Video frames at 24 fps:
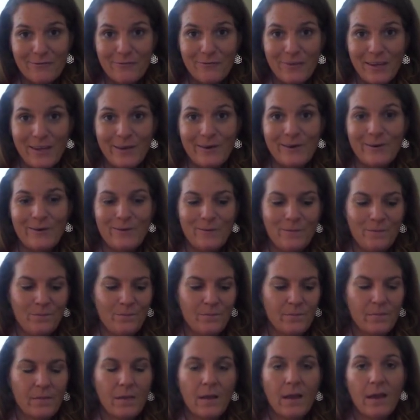feel
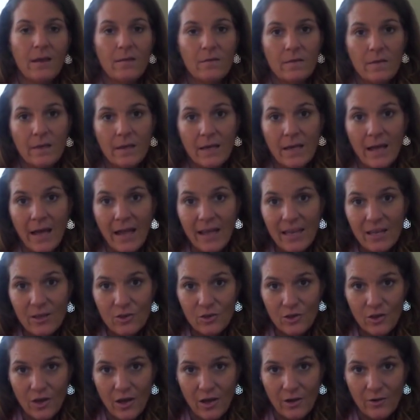as the Gaia
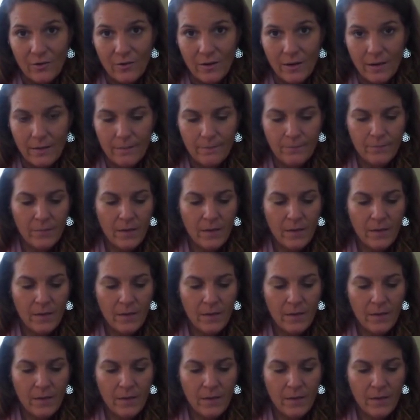chakra,